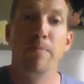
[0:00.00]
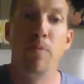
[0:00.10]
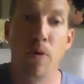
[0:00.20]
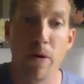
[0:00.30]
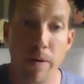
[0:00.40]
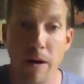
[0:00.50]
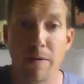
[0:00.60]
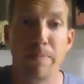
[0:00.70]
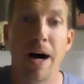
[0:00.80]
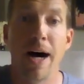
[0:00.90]
more of
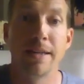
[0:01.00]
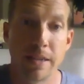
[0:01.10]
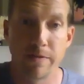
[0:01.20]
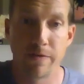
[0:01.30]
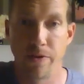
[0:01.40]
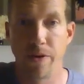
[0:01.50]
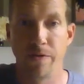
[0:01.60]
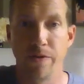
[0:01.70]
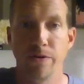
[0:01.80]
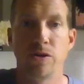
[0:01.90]
a positive for their
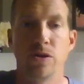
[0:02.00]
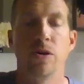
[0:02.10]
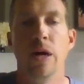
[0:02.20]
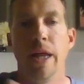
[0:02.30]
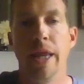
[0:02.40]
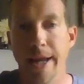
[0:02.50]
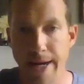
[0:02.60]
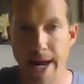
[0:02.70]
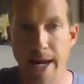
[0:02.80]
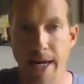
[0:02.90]
future
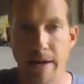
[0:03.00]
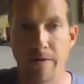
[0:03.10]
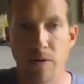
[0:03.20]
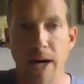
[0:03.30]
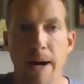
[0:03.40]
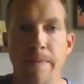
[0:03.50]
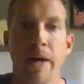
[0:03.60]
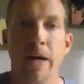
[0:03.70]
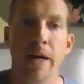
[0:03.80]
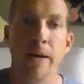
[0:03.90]
than a negative, right?
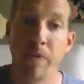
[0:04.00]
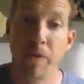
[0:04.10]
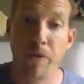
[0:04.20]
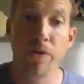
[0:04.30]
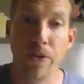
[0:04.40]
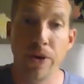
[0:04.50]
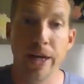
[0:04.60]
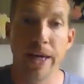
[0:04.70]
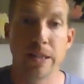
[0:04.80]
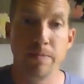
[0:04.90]
The third
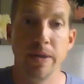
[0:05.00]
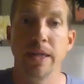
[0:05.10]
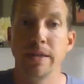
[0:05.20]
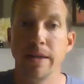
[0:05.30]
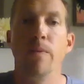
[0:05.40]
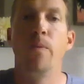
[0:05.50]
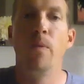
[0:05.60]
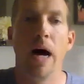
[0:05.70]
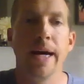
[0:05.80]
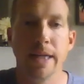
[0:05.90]
thing is, to me, is then
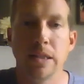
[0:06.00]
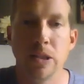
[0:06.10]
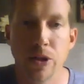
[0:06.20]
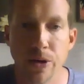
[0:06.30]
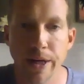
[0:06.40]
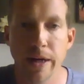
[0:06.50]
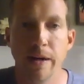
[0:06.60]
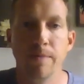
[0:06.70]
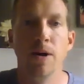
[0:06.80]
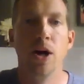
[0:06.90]
why is
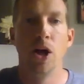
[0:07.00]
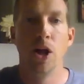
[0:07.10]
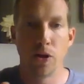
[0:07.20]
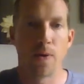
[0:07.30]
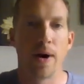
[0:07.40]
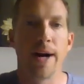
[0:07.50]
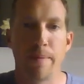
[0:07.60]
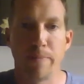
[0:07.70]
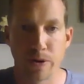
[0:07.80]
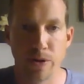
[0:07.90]
Nerium the right
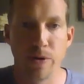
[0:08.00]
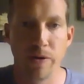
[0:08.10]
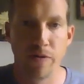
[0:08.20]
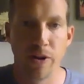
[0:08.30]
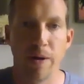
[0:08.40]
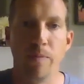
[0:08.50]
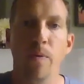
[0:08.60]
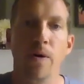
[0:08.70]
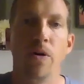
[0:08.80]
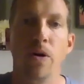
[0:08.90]
opportunity for them?
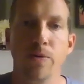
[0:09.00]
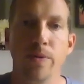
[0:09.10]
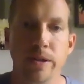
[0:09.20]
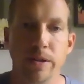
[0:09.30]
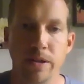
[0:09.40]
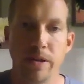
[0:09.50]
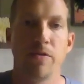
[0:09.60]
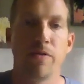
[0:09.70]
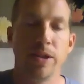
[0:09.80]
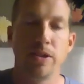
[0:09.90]
What are all the reasons that
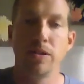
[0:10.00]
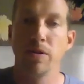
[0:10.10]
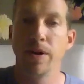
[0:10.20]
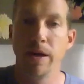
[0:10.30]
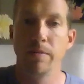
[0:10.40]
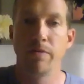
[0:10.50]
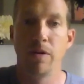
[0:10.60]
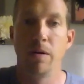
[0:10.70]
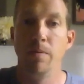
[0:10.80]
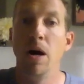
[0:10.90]
differentiate Nerium
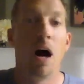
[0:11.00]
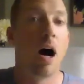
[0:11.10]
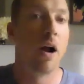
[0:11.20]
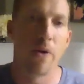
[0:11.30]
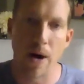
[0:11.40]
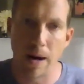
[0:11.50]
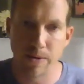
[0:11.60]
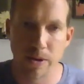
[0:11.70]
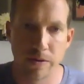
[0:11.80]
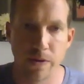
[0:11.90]
from other
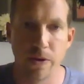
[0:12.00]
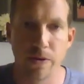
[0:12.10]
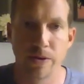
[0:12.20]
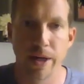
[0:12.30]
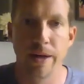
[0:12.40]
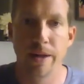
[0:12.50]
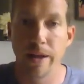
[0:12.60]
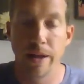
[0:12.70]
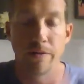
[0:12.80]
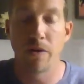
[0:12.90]
options for those that,
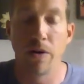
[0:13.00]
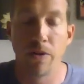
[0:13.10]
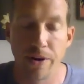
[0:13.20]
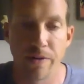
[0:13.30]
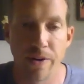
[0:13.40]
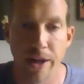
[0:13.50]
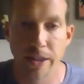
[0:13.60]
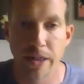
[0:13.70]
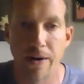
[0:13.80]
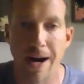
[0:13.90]
for all the different
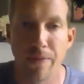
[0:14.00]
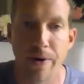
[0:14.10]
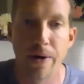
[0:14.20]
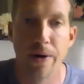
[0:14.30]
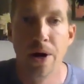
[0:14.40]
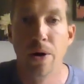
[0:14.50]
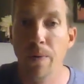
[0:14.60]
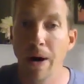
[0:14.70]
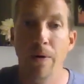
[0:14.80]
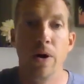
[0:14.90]
things that are out there?
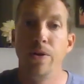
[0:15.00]
Well,